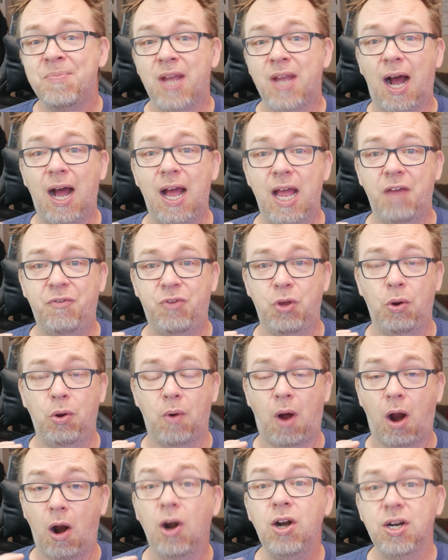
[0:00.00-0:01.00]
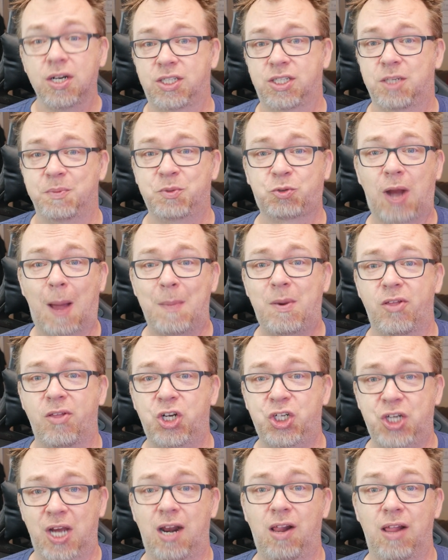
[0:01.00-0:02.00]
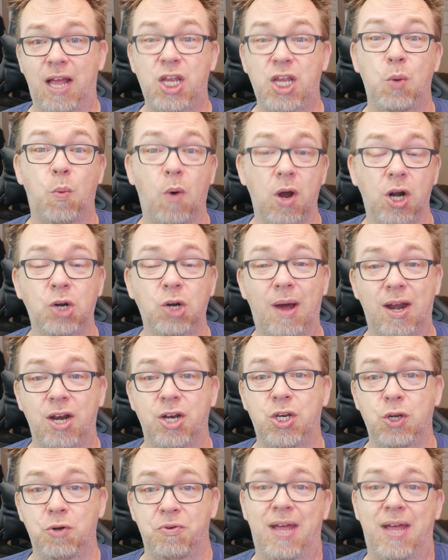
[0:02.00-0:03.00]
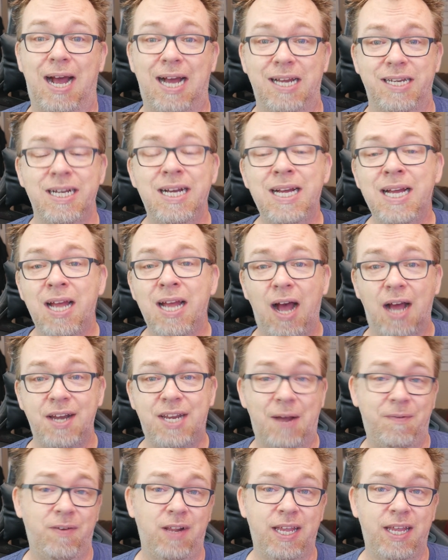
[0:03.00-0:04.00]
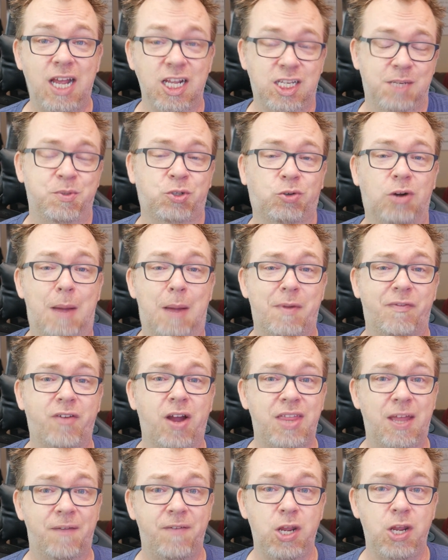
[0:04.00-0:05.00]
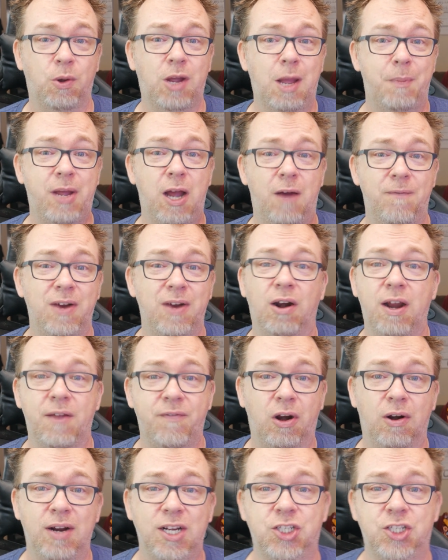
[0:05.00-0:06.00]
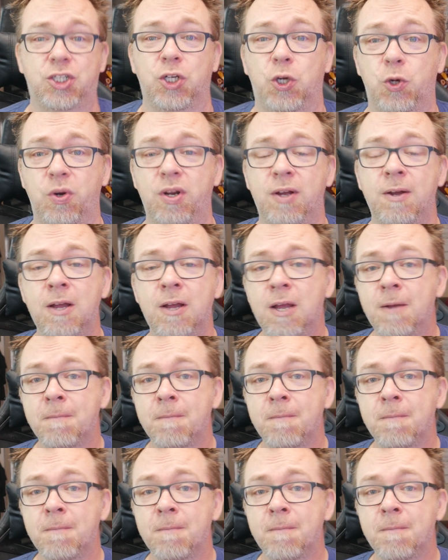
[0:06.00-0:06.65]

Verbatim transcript: uh, if you aren't subscribed to the channel and you want to know how to do that, uh, definitely get subscribed. I've got that video coming out very, very soon.